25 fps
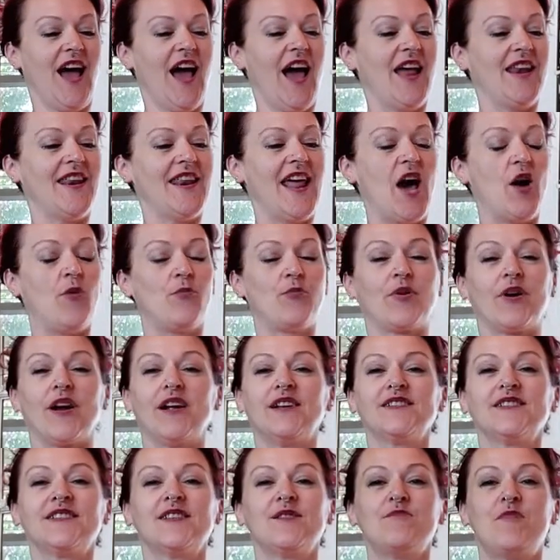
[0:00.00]
And now
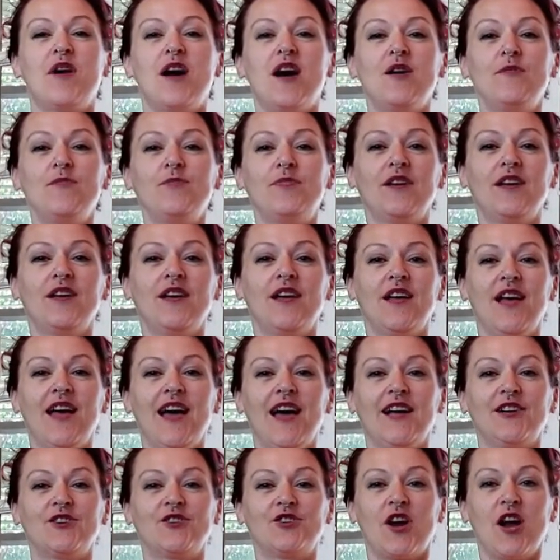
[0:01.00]
press them up,
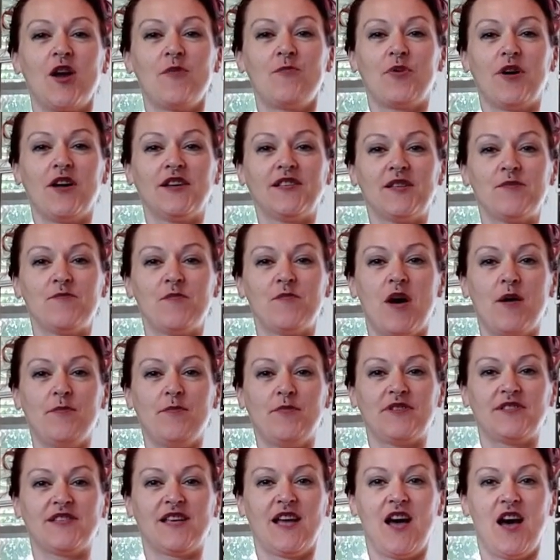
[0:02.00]
and try and press them
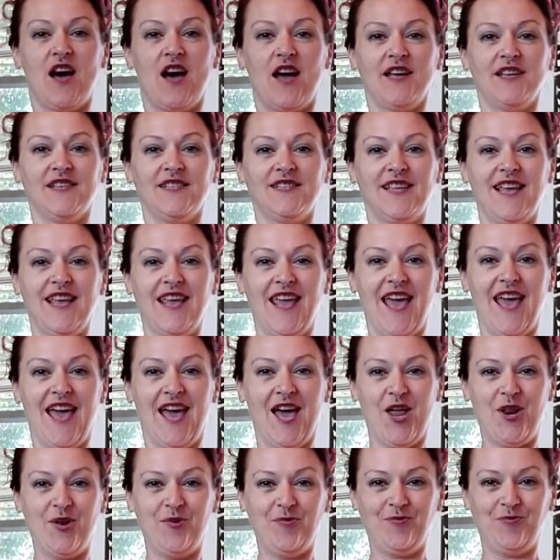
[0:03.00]
up as high as they
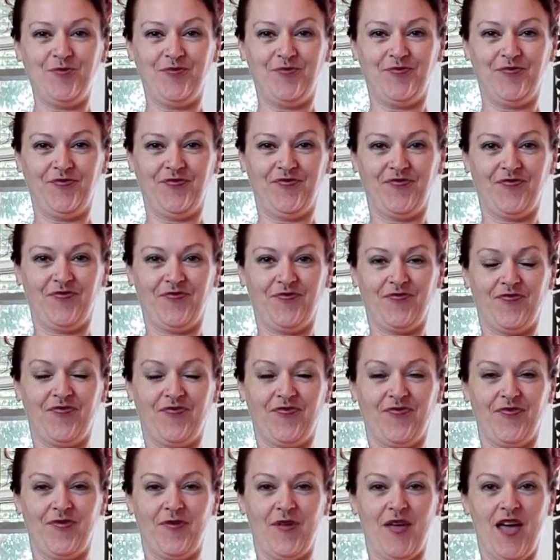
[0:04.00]
can.
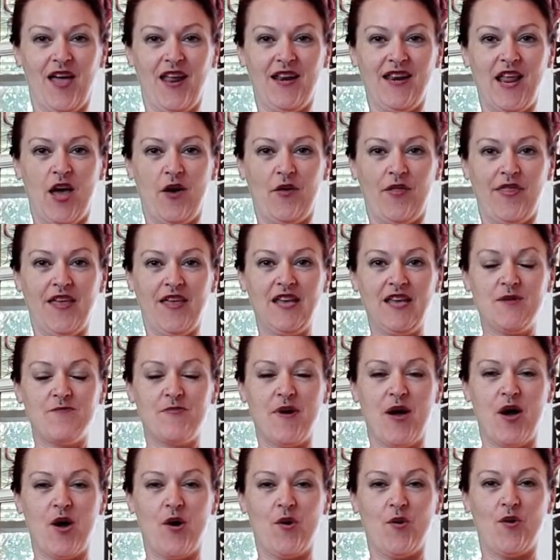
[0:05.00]
Now think
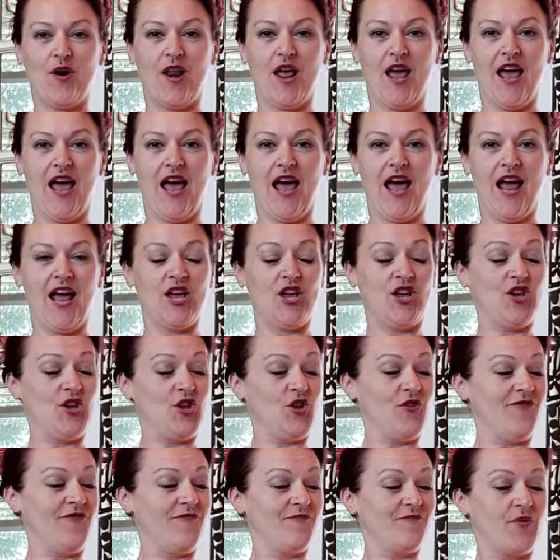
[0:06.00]
about,
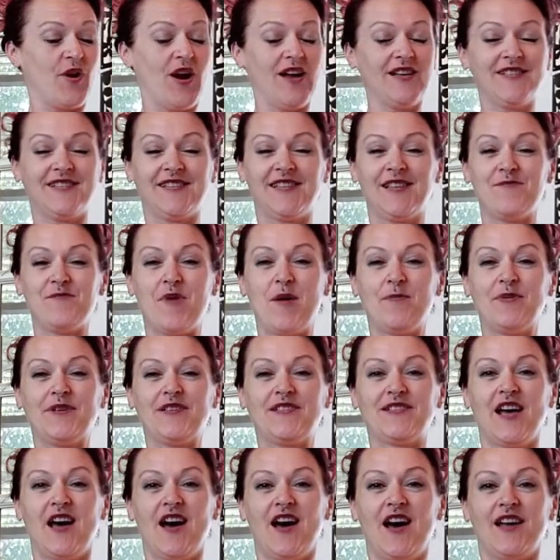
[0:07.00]
you've pressed them up
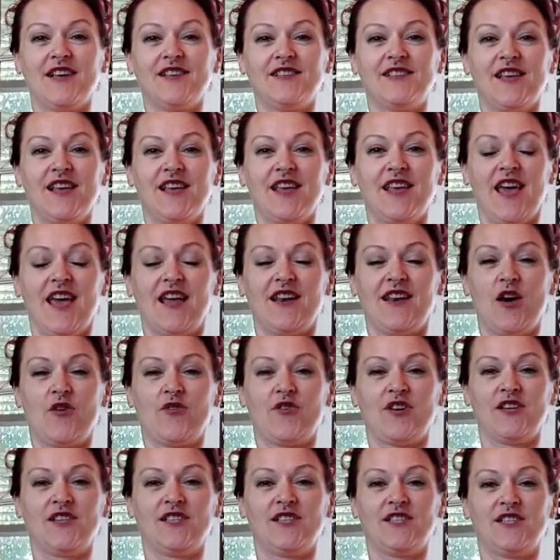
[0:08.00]
as high as they can. Now
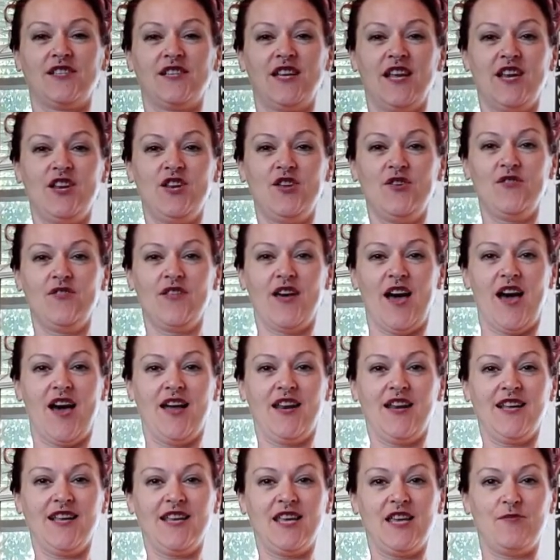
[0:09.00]
continue
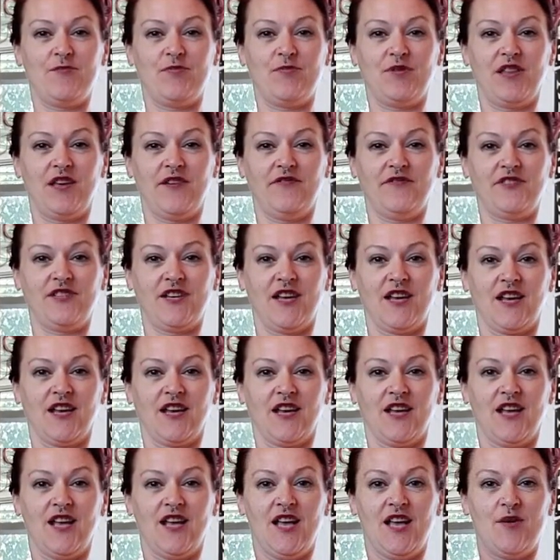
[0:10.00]
that and keep lifting,
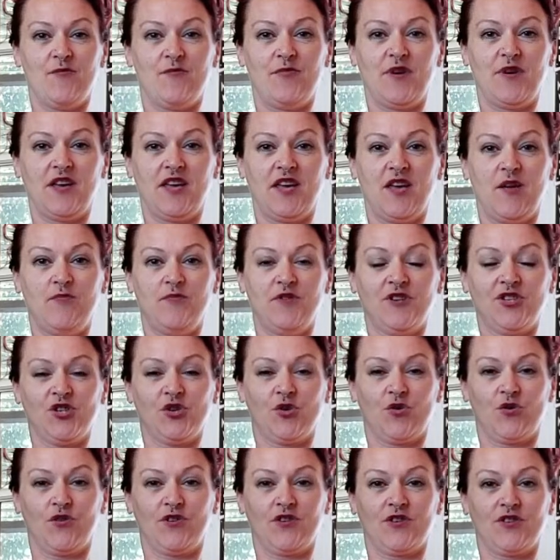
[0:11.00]
but keep the
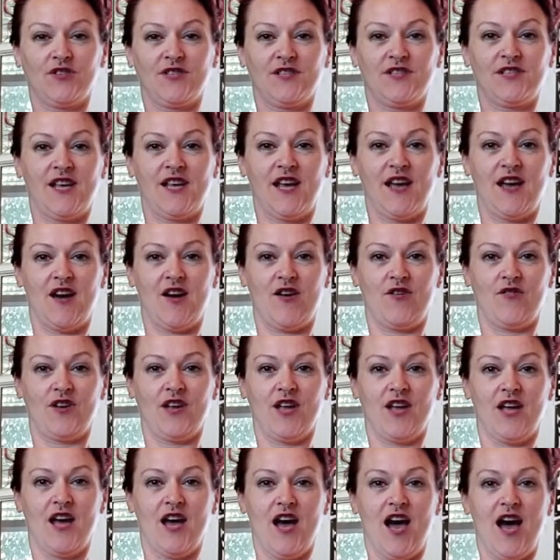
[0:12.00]
shoulders down.
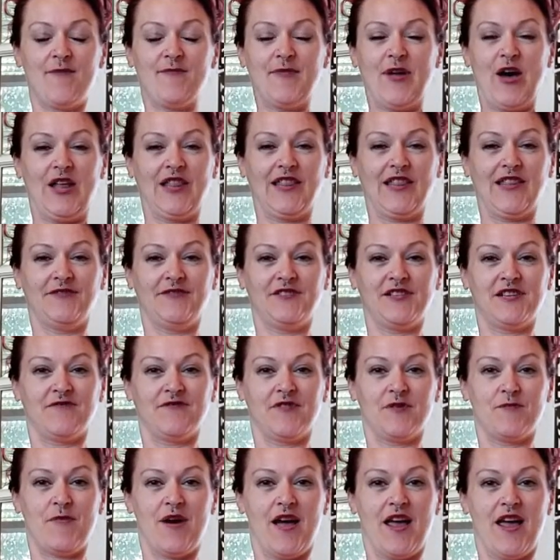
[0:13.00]
I'm not lifting
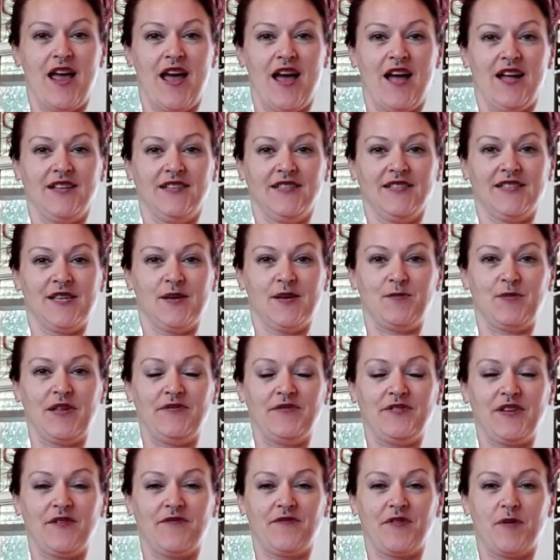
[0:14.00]
from my hands, I'm
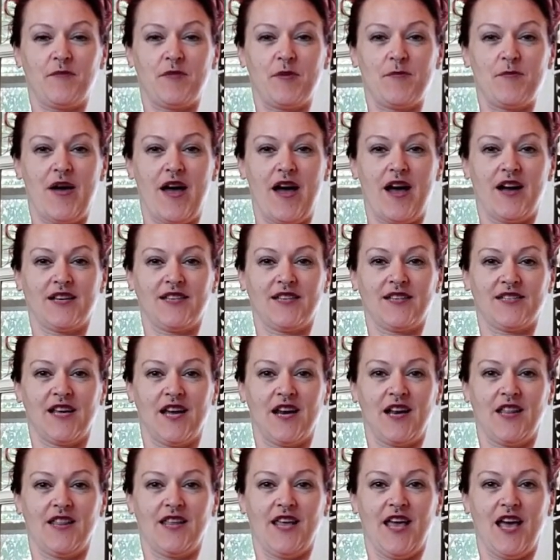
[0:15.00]
lifting from the back
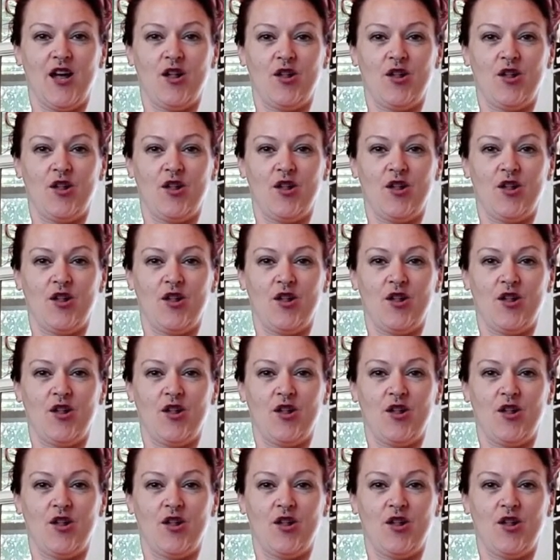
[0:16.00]
side of the